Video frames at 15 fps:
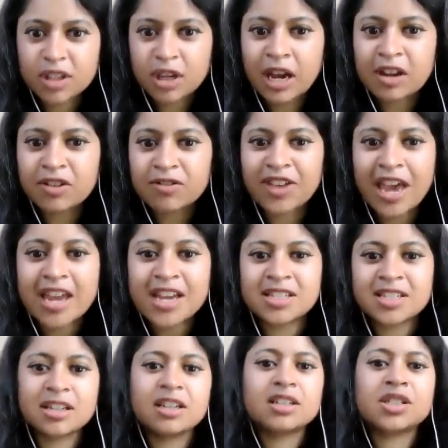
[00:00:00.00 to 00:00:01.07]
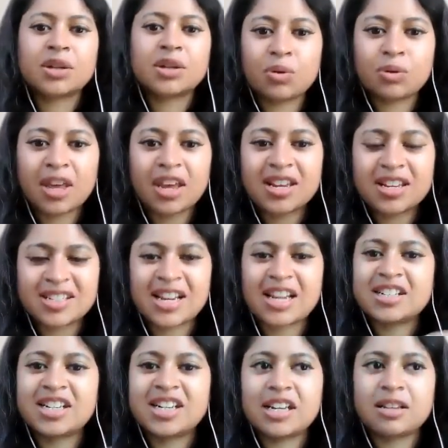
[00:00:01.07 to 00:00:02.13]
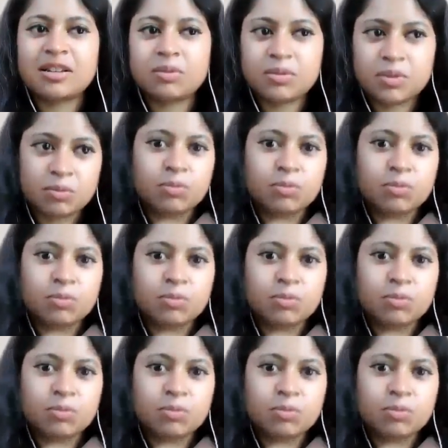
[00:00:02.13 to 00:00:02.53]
kind of cater so that it's actually